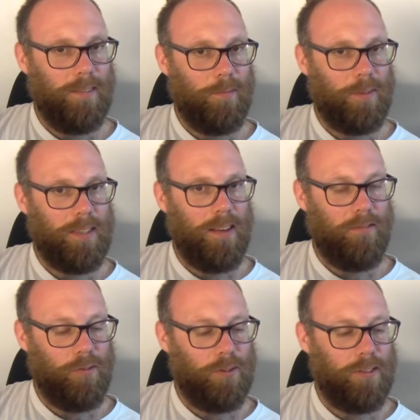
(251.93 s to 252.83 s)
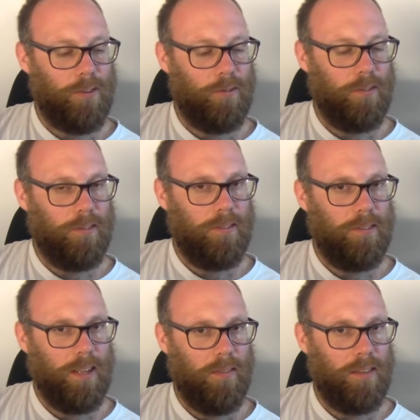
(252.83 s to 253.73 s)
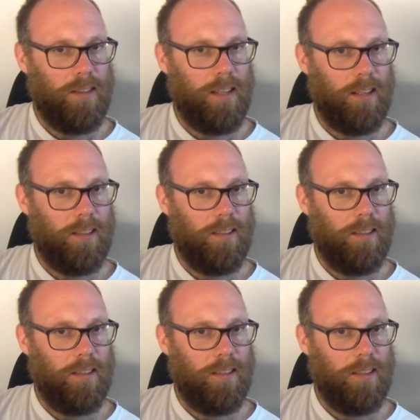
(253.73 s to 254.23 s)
What's that fourth note? Have a think.